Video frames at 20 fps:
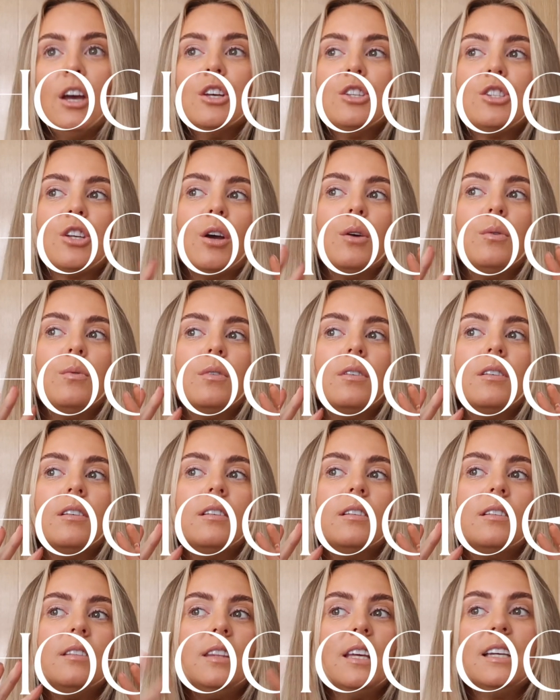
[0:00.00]
So
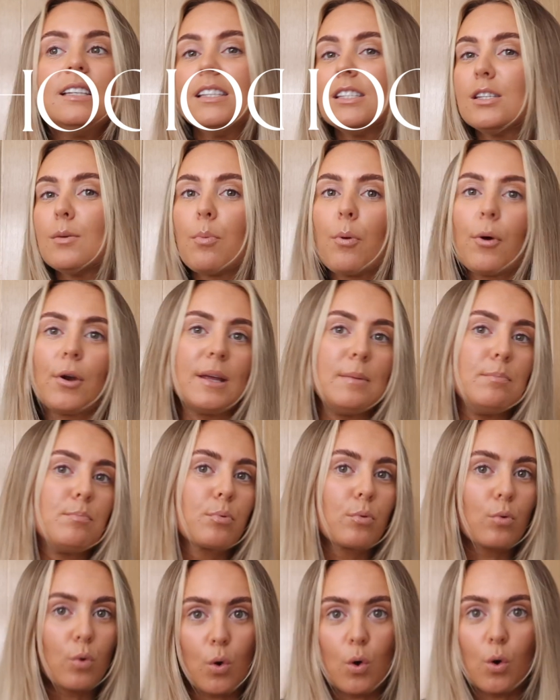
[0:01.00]
this is a pretty
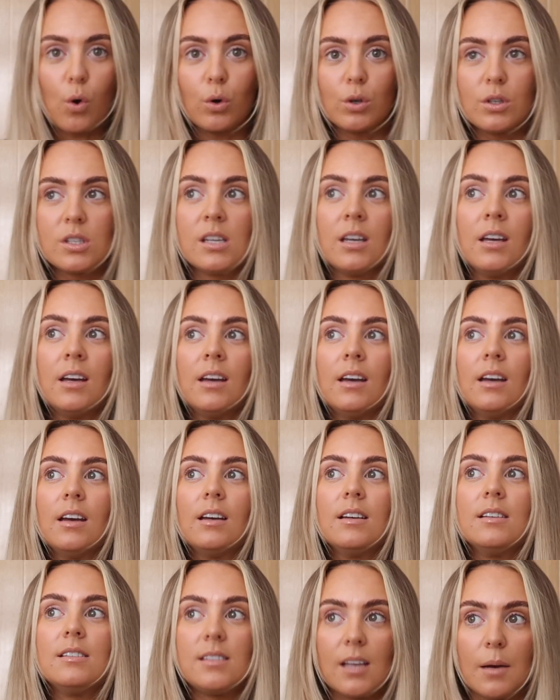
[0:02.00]
broad
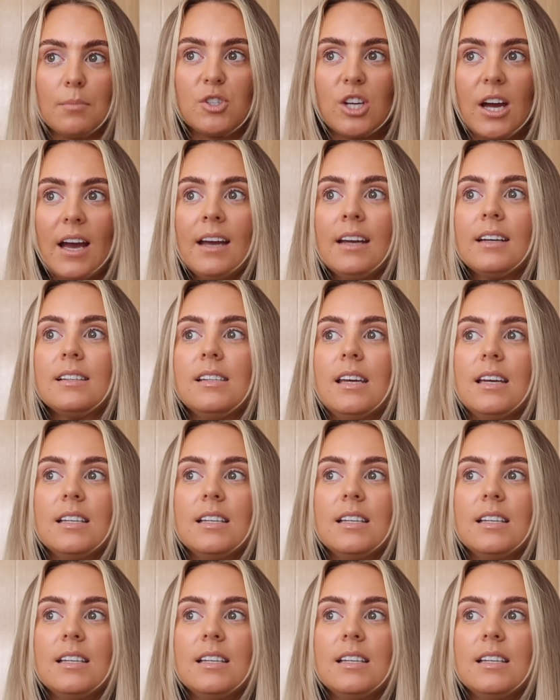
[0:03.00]
subject.